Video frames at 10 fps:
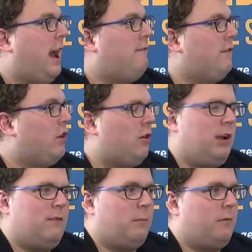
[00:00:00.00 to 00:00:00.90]
I've never
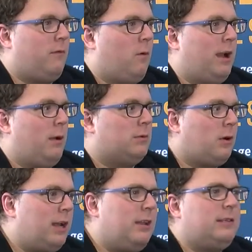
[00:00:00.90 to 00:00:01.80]
heard of it before, and I was
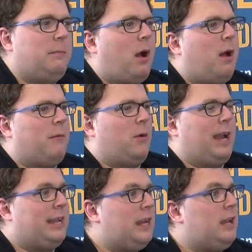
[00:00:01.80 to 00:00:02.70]
already using Mambo,
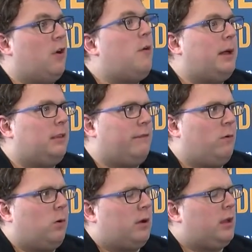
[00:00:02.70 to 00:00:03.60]
and I didn't know about the
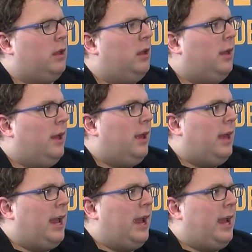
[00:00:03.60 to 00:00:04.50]
fork.
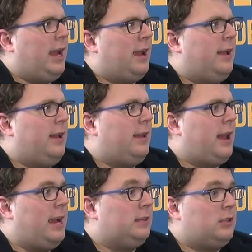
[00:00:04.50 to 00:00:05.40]
And
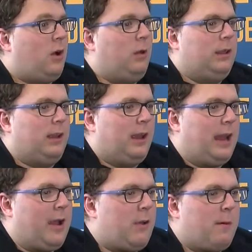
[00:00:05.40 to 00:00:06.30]
I installed it,
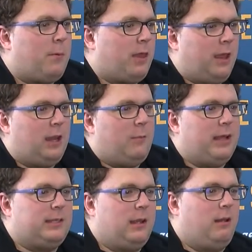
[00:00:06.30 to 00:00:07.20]
and I remember thinking to
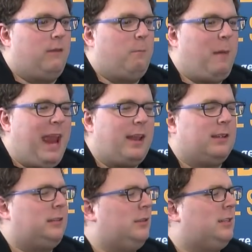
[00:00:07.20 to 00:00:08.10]
myself, man,
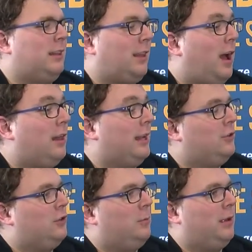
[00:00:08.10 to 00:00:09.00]
this looks a lot like
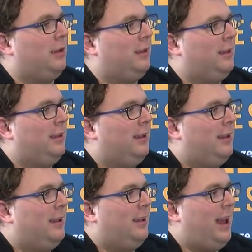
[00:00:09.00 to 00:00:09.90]
Joomla,
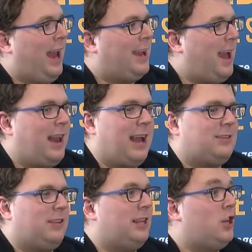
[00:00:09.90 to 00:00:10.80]
and not actually